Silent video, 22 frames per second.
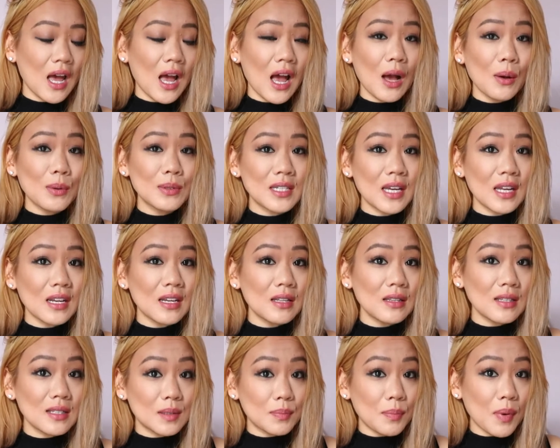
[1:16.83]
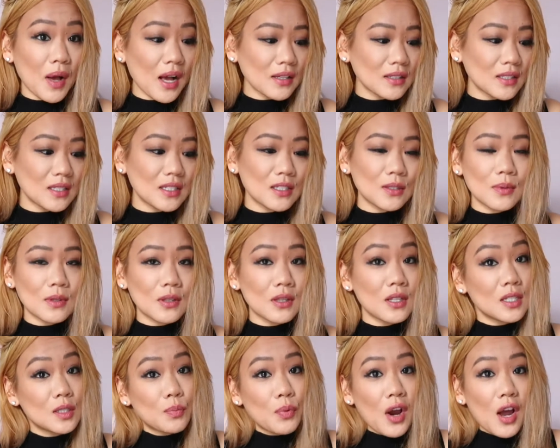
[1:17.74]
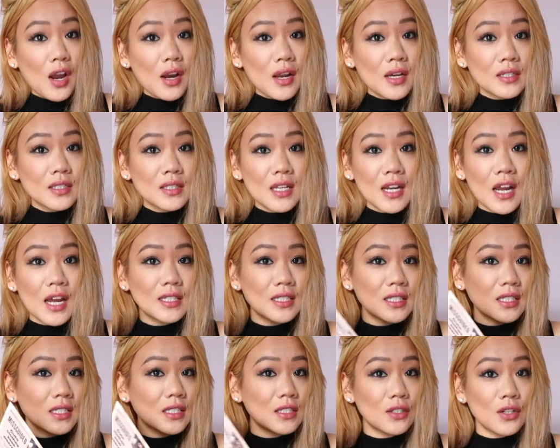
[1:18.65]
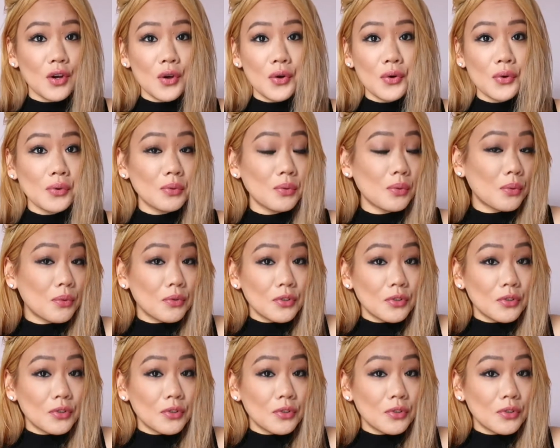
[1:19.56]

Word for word: I was getting these boxes with these products that I didn't know,